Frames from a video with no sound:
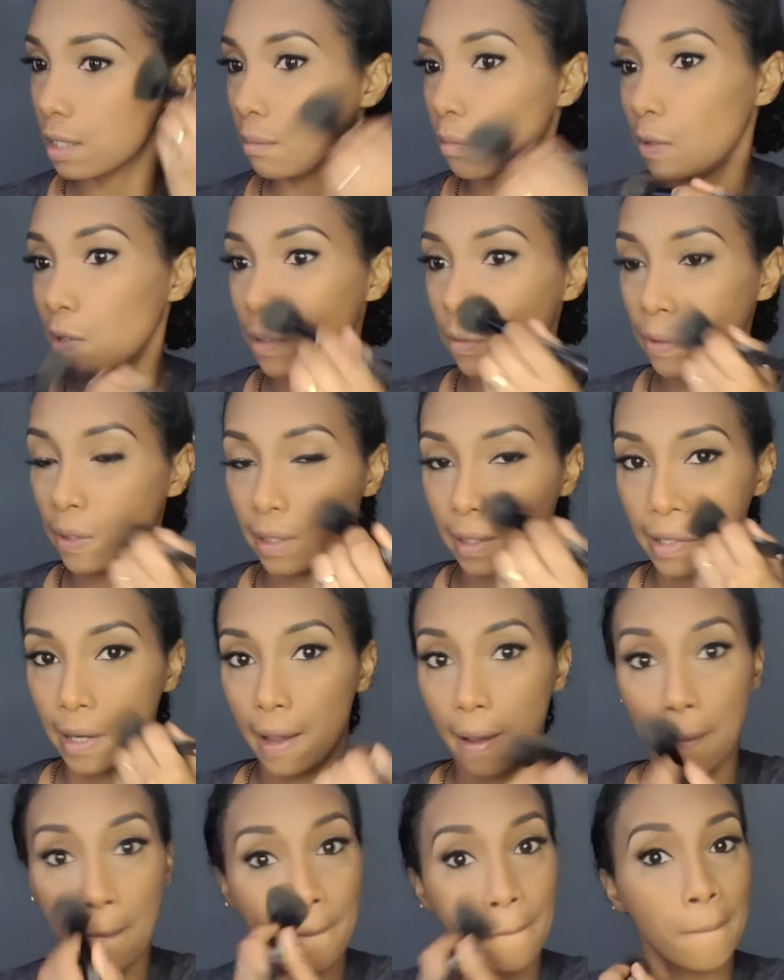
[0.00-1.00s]
me doing
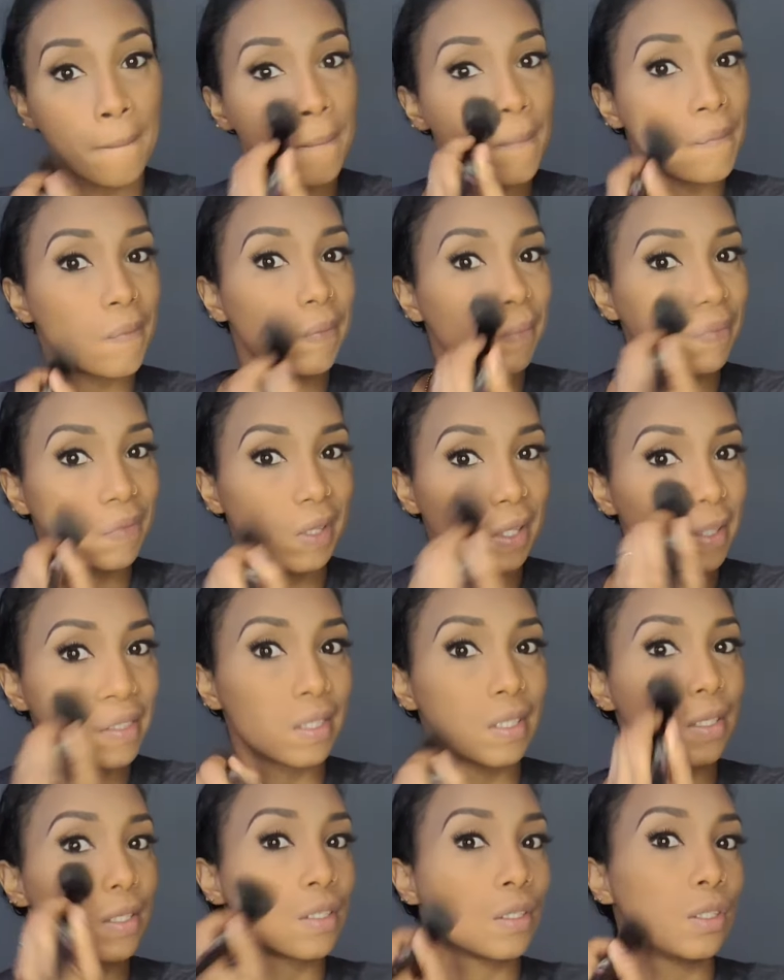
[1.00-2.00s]
that.
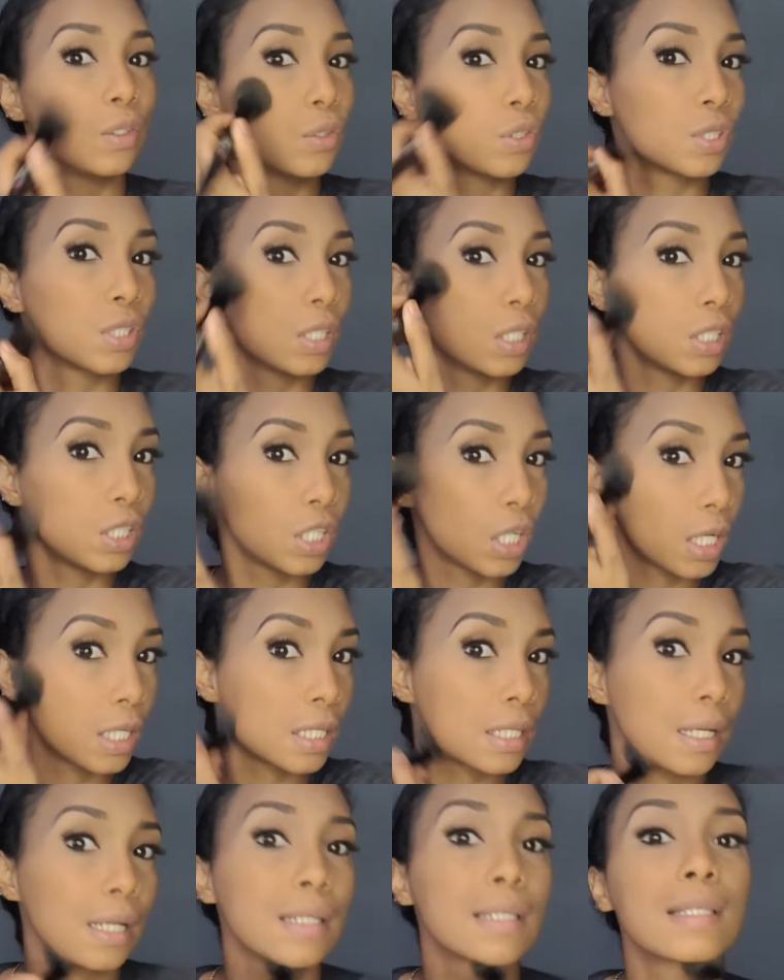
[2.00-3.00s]
It's usually
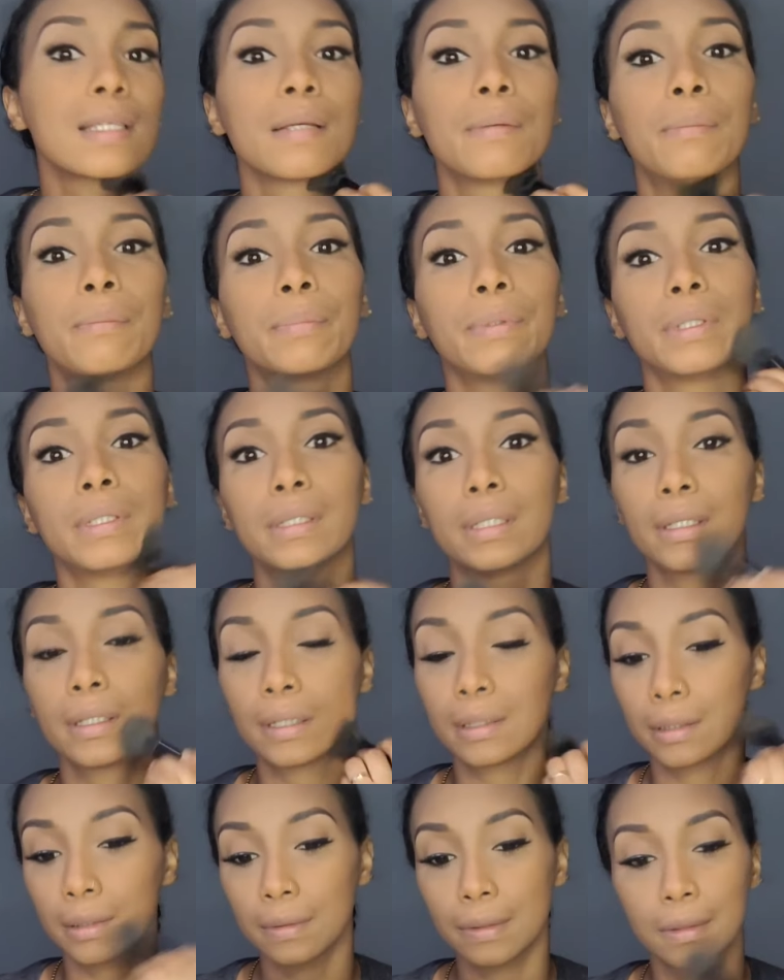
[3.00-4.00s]
just a simple look.